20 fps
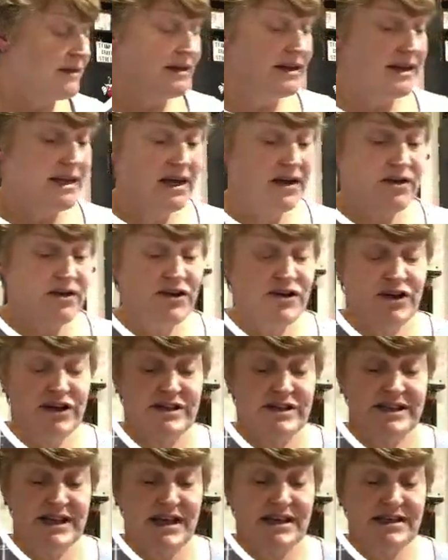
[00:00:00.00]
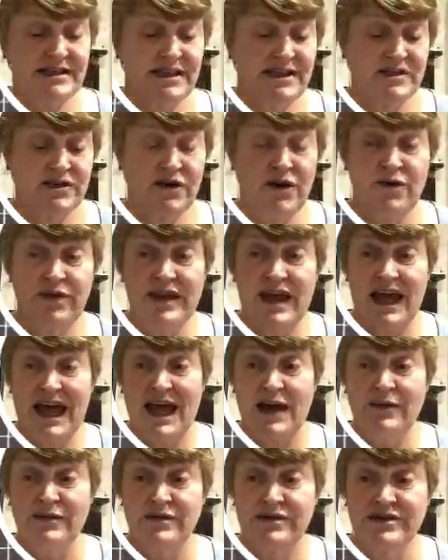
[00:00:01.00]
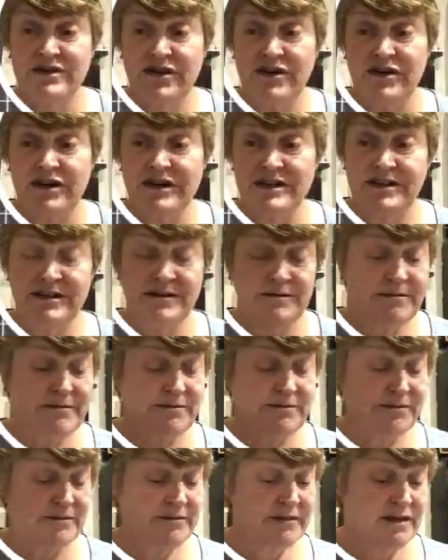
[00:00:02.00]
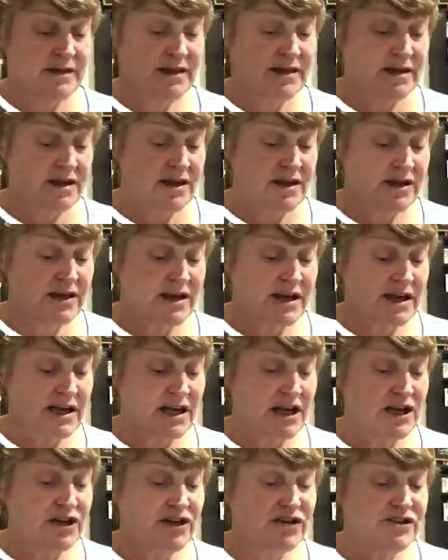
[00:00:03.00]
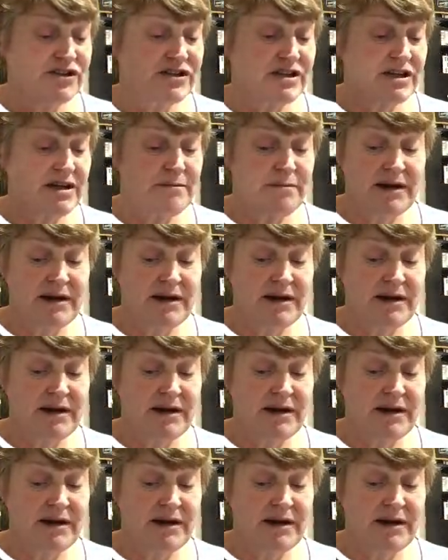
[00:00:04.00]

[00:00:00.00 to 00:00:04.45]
Now you can test this on the outside, okay, and you're just going to